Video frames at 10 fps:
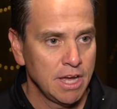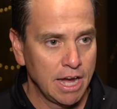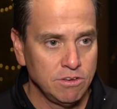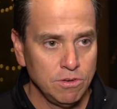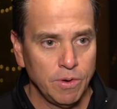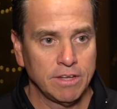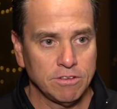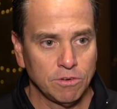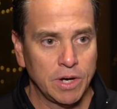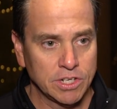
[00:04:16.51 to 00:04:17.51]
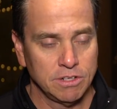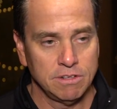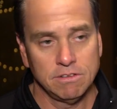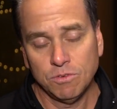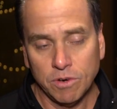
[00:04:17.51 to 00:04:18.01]
I do answer
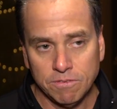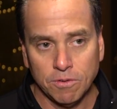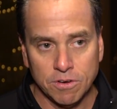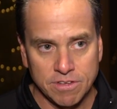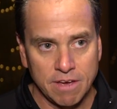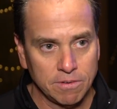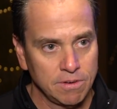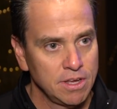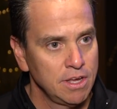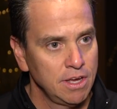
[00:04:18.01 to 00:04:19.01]
questions 24-7